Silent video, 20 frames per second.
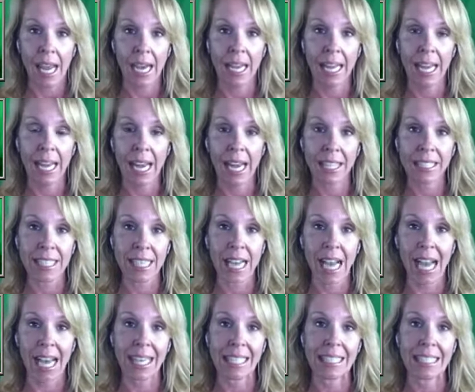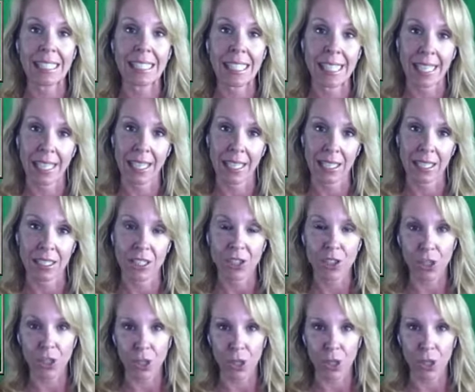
and connecting ideas.